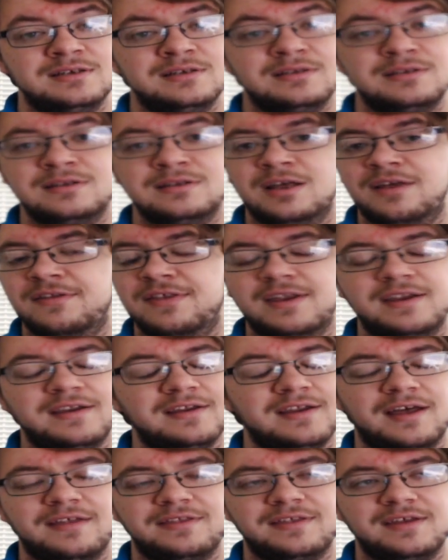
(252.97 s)
nothing,
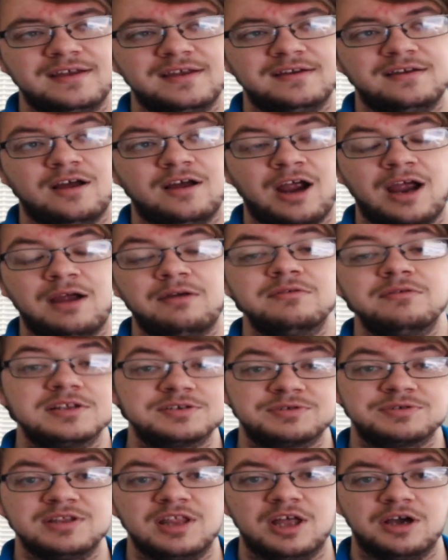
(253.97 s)
nothing. All right,
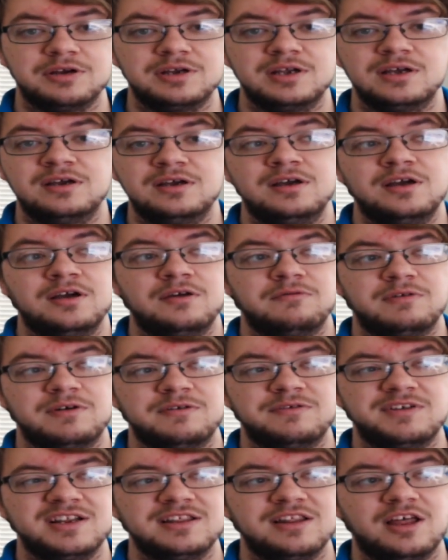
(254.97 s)
let's reload. We
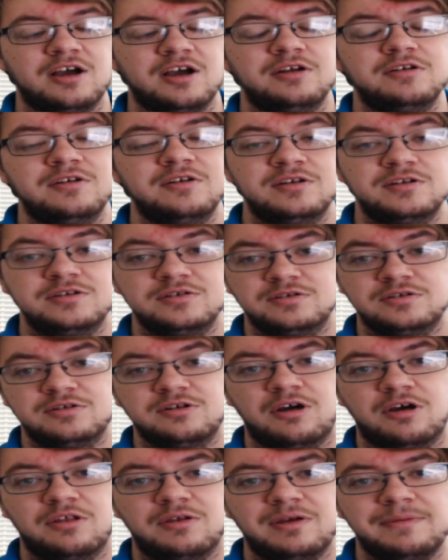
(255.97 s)
reload,
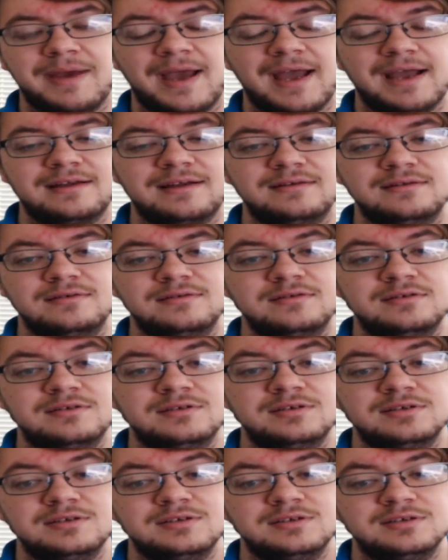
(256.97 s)
go all the way back,
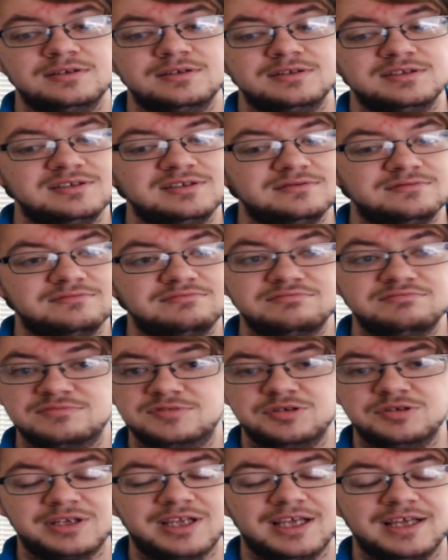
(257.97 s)

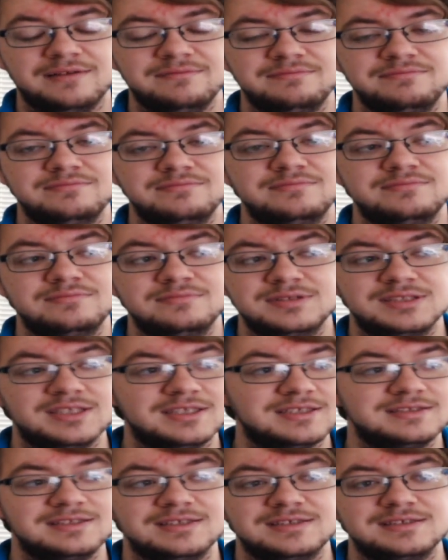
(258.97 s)
do it again.
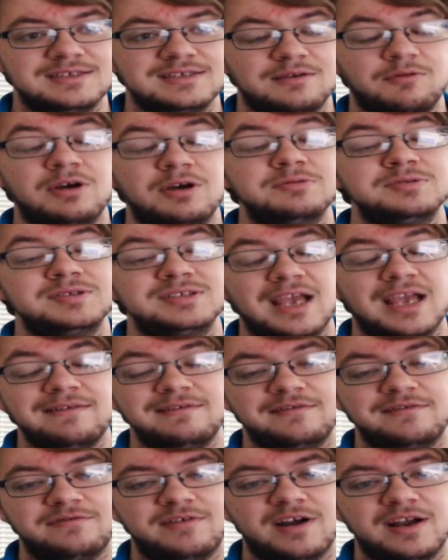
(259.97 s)
Well, we saved
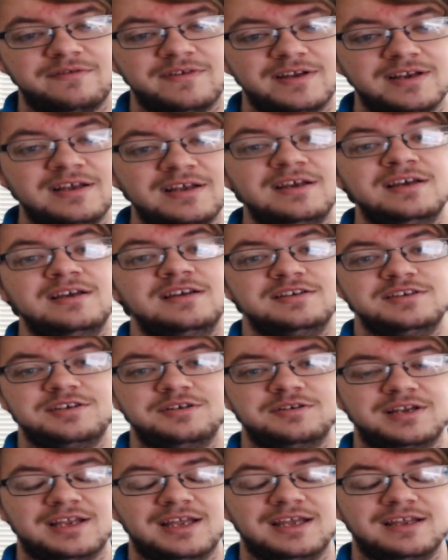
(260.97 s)
in front of it, do
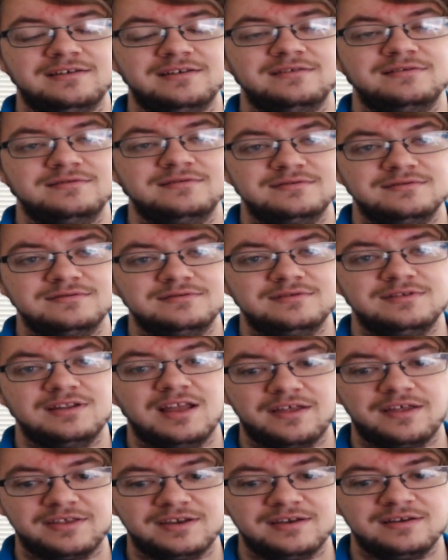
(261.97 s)
it again,
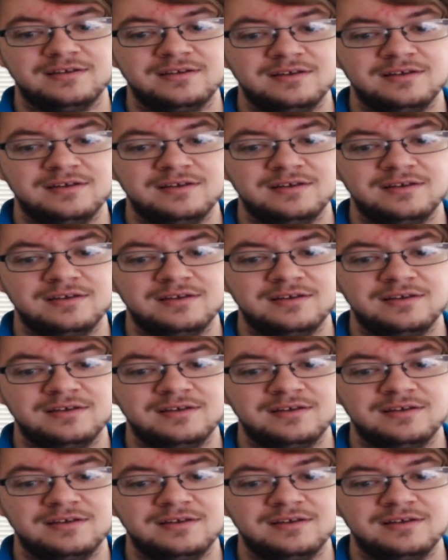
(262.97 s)
nothing